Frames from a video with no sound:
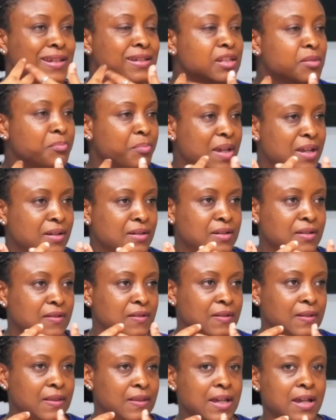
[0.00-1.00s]

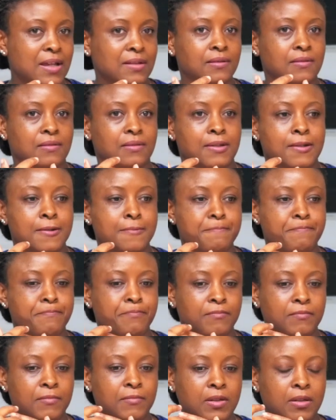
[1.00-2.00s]
independence, that
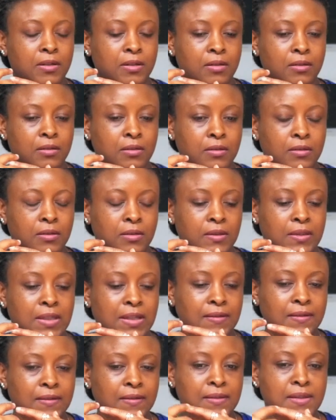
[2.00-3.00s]

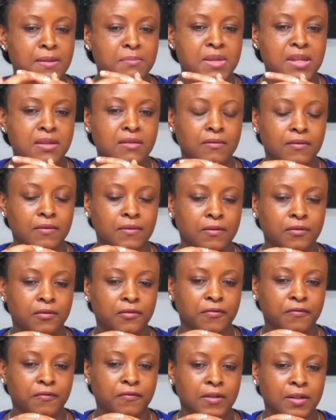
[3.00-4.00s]
that seeming
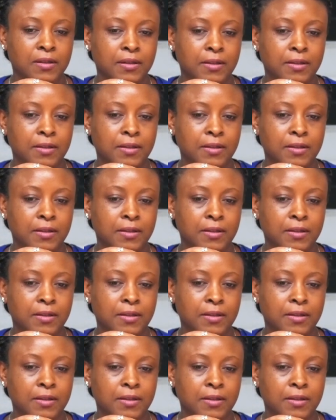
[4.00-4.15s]
sort of